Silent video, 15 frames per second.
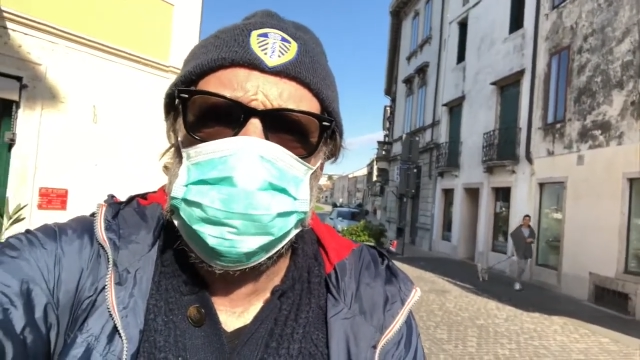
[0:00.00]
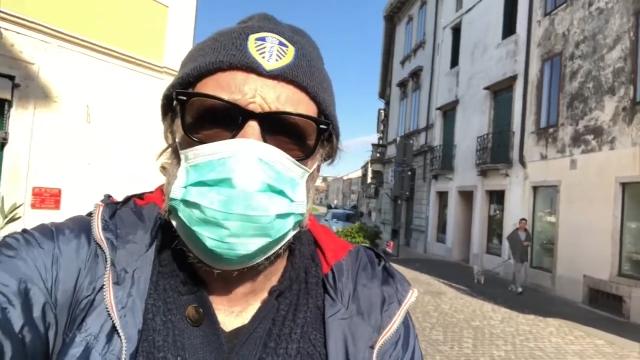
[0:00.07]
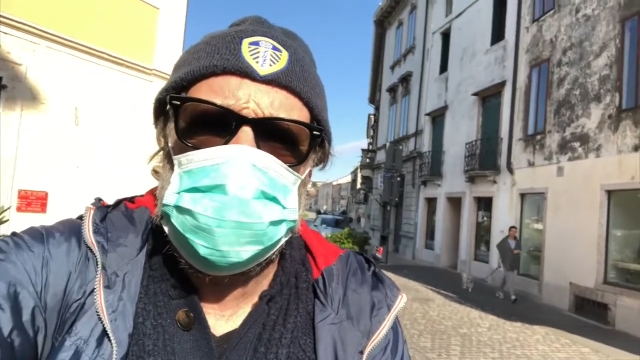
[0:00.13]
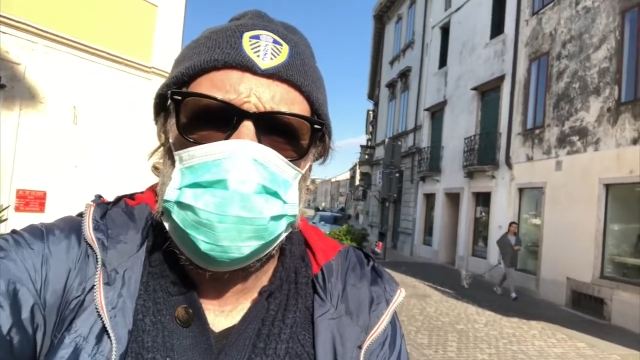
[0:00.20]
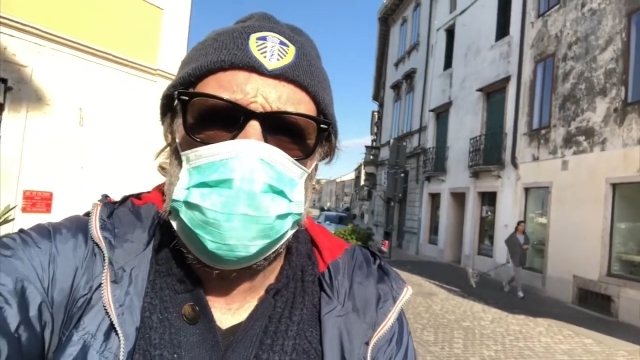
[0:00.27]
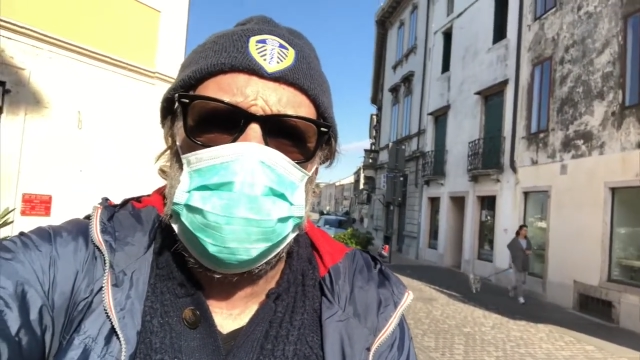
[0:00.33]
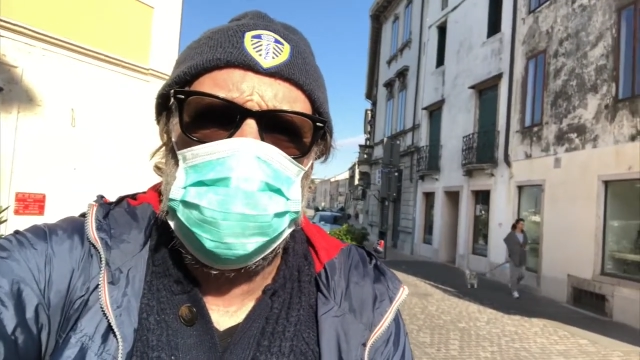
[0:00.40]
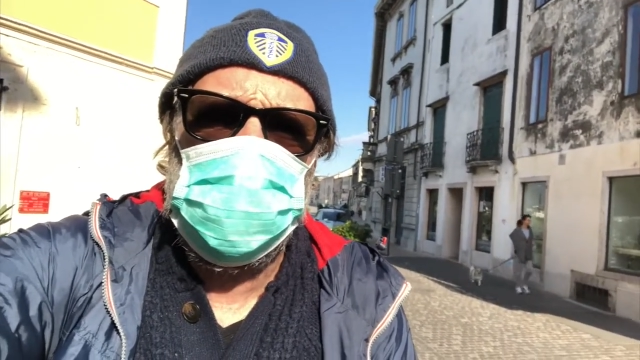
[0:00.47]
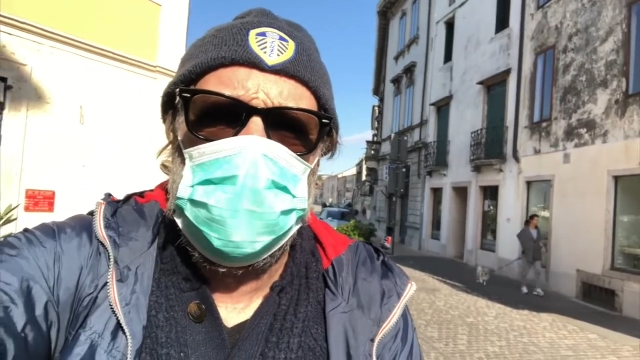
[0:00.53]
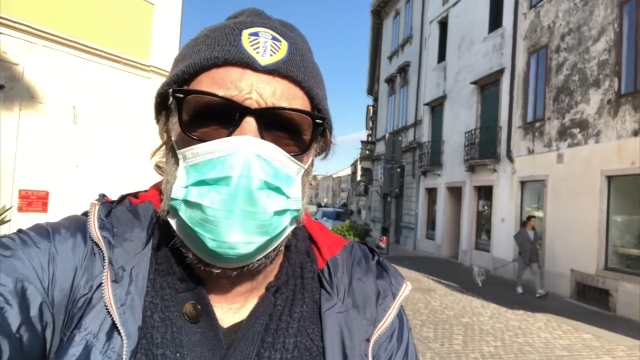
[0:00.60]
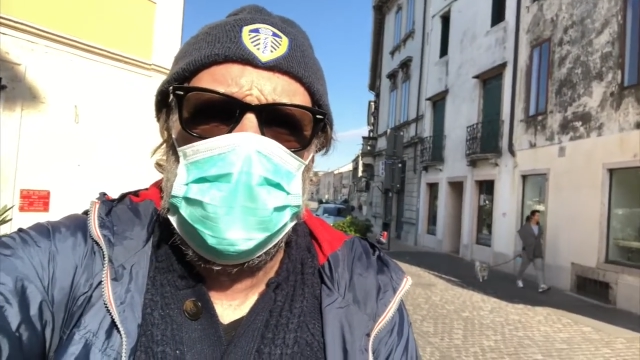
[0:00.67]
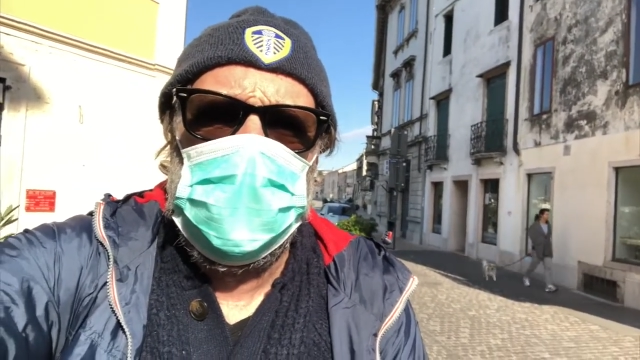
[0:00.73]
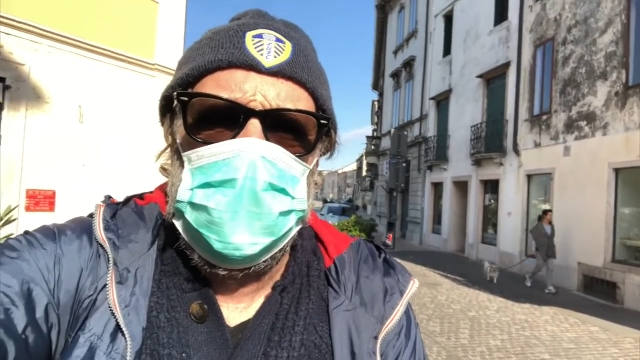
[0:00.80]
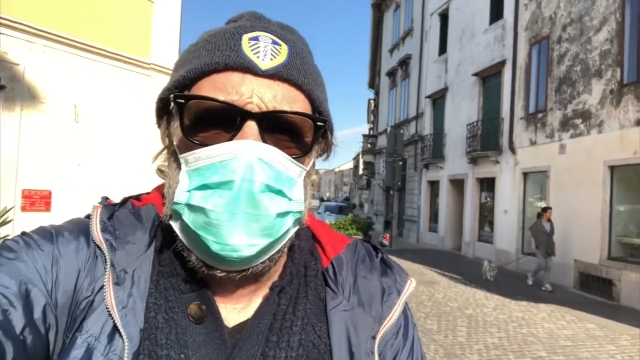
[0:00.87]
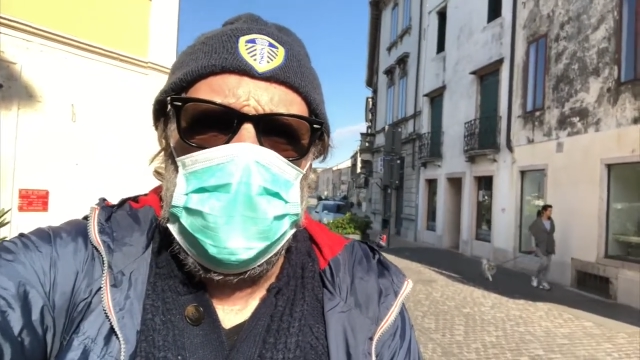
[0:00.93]
So
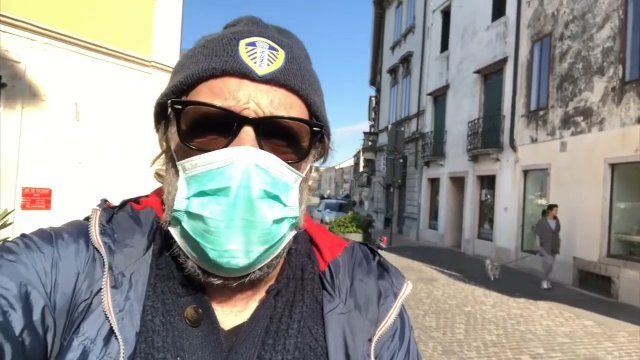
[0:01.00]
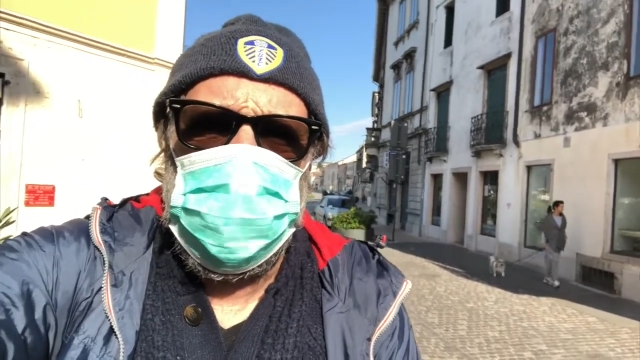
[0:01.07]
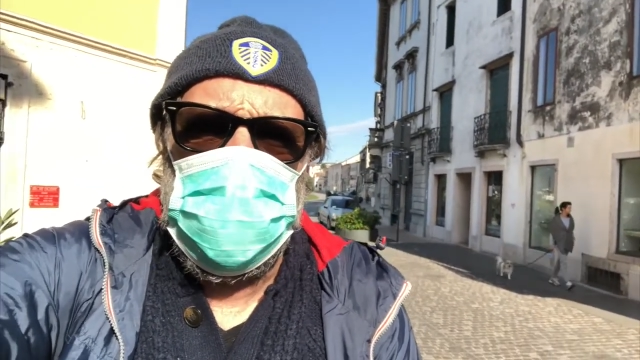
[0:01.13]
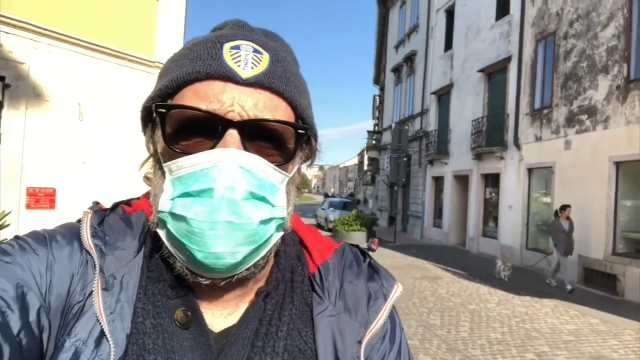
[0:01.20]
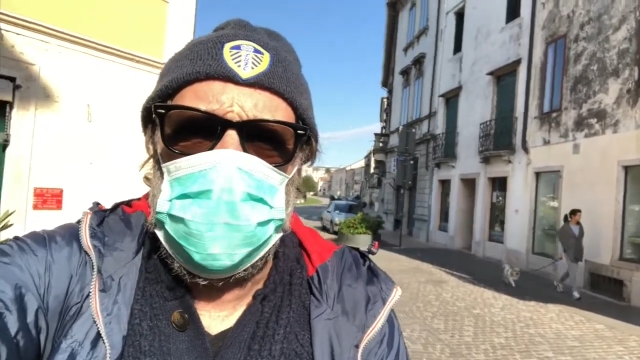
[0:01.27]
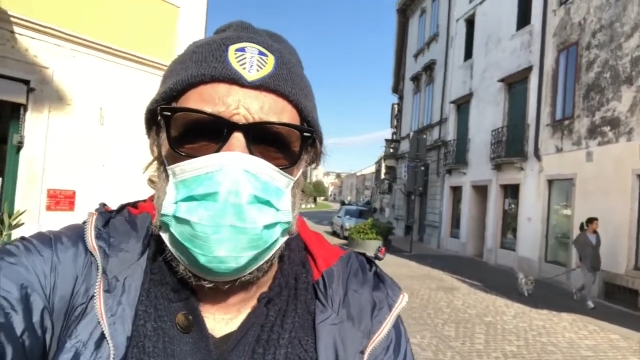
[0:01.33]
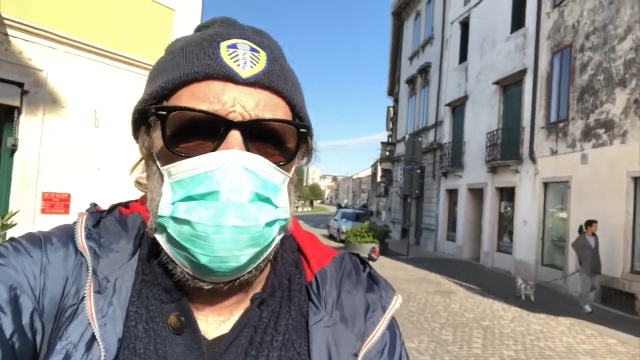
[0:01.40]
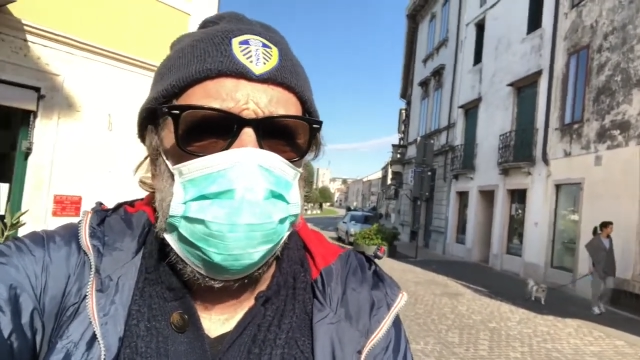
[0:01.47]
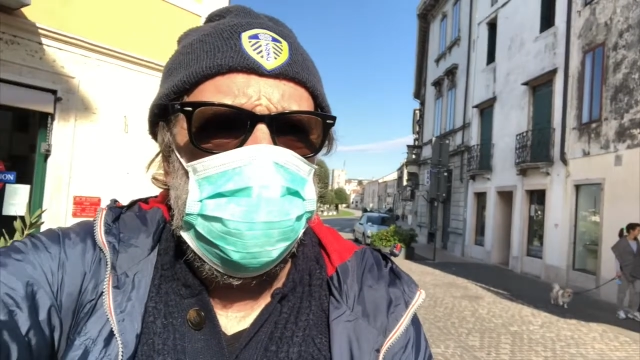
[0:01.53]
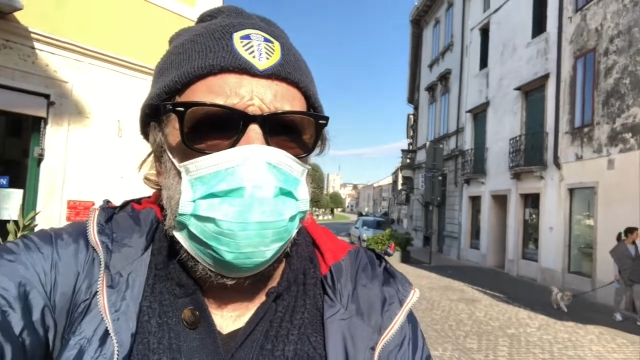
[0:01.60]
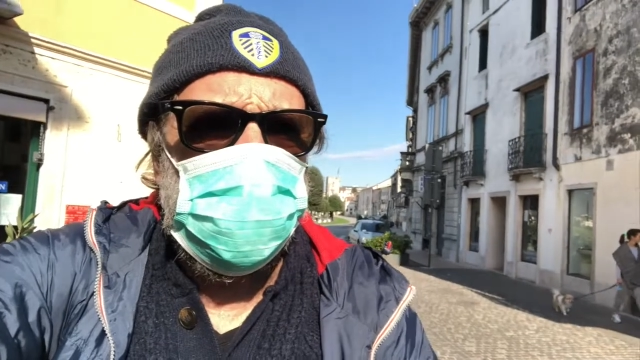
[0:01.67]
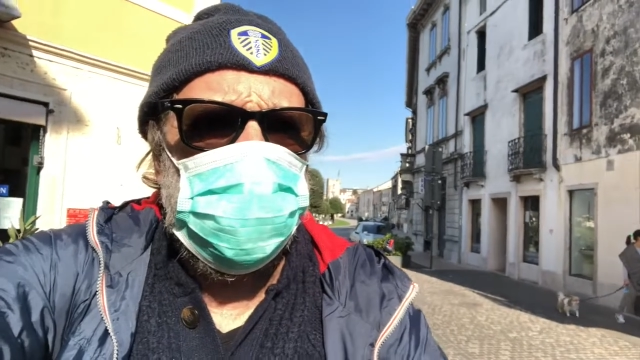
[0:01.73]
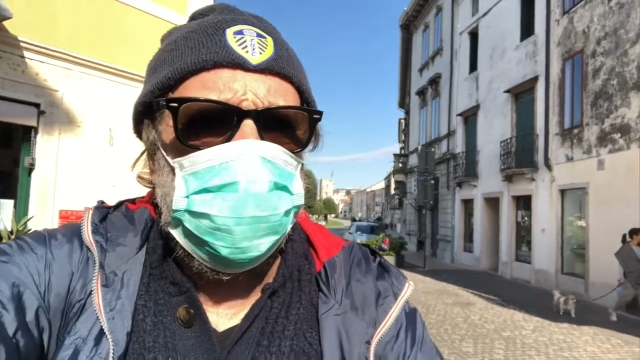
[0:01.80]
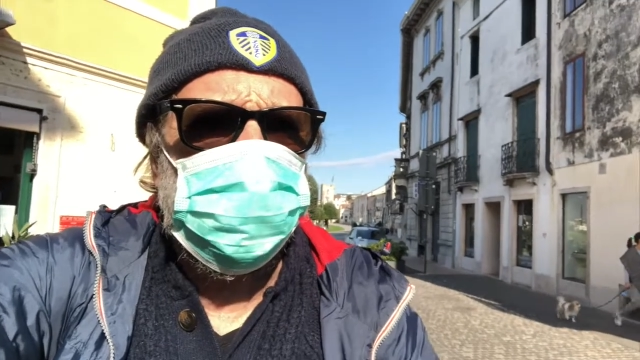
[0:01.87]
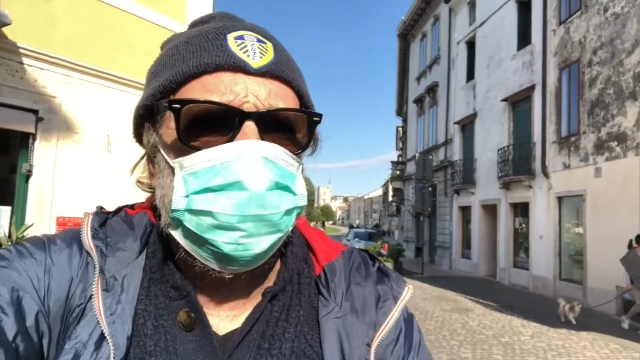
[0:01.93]
everybody
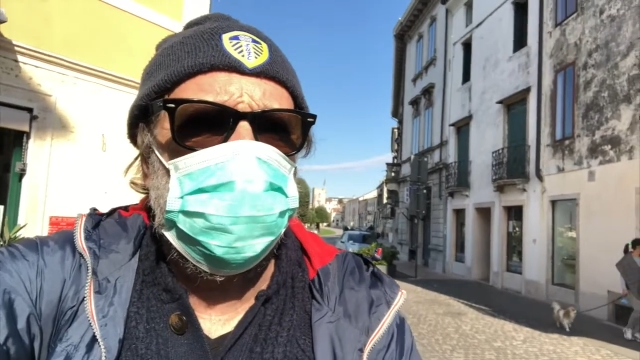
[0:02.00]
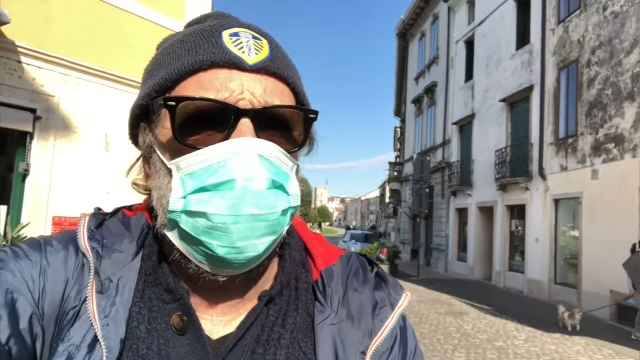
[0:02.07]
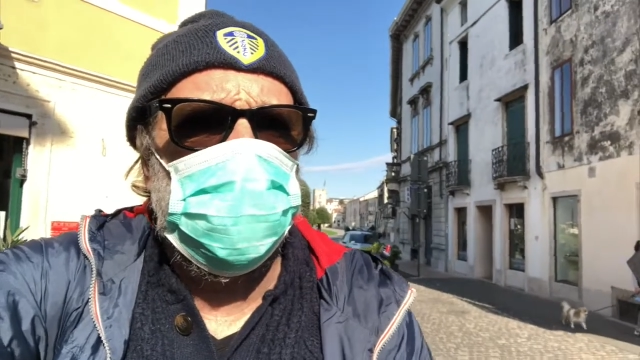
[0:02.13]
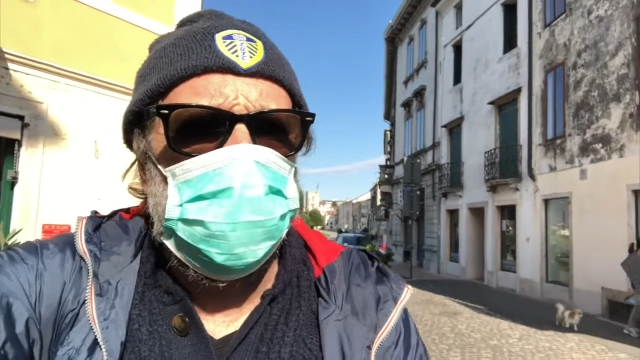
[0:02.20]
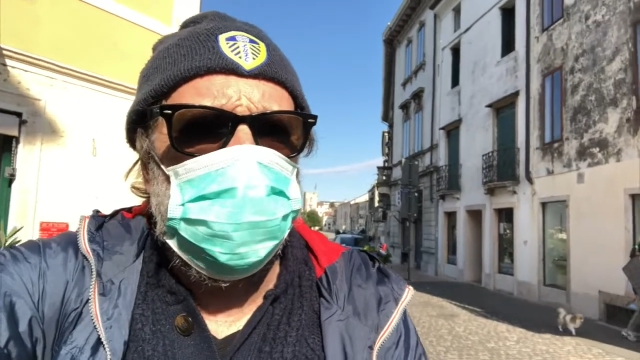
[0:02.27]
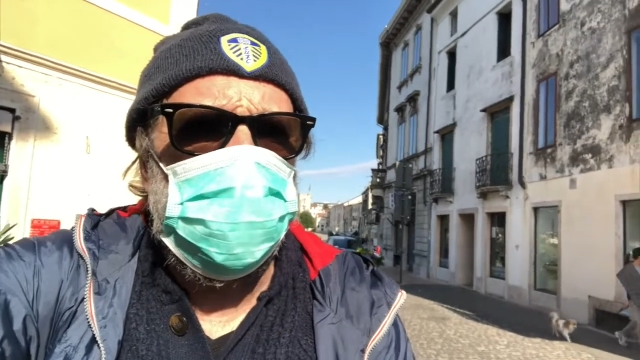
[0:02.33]
across the world,